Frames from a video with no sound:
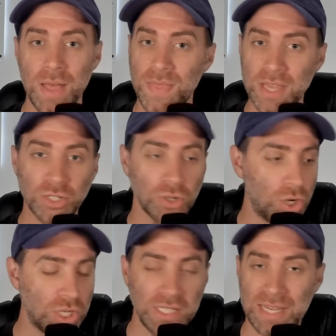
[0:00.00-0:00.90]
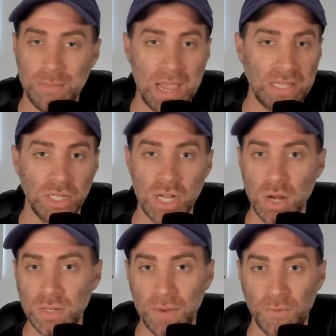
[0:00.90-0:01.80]
This Trojan team is
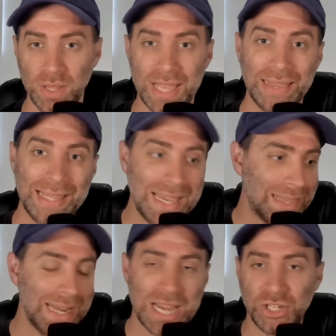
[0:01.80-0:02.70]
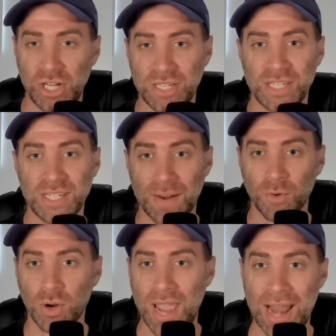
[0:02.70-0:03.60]
no different. They lead the nation in
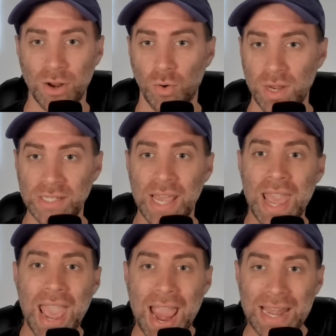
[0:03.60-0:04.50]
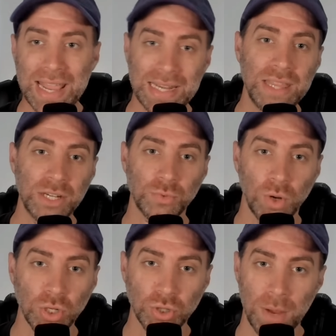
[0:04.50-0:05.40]
several categories heading into this
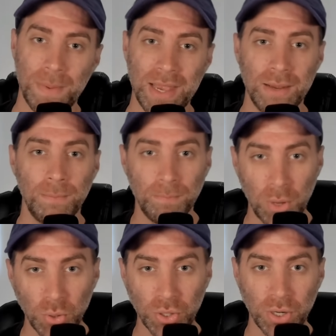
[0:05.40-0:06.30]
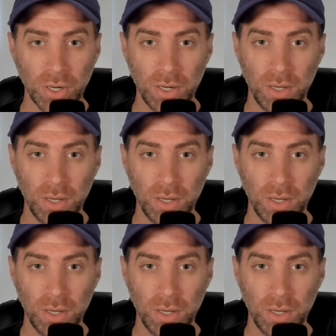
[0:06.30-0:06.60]
road trip into Boulder.